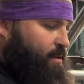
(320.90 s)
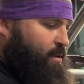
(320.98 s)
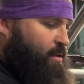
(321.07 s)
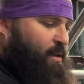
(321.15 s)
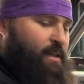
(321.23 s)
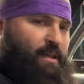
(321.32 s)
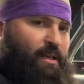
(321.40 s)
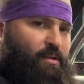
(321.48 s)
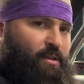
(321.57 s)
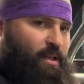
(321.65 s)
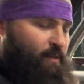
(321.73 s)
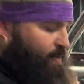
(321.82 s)
the correct
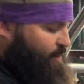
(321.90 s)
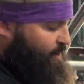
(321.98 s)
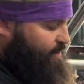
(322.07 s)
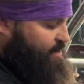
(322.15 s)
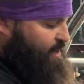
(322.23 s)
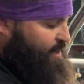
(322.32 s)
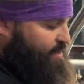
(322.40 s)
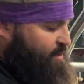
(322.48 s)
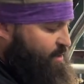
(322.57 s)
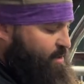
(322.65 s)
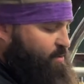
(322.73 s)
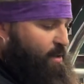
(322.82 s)
angle you need for the other side.
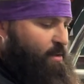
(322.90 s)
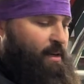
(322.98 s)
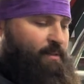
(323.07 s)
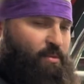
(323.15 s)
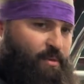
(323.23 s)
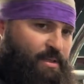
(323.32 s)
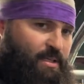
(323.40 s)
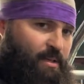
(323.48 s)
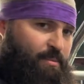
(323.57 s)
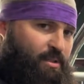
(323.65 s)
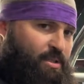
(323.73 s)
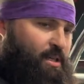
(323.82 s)
So this way you don't have to reset
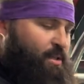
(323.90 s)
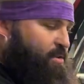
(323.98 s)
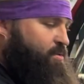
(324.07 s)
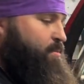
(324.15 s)
up your jig. Just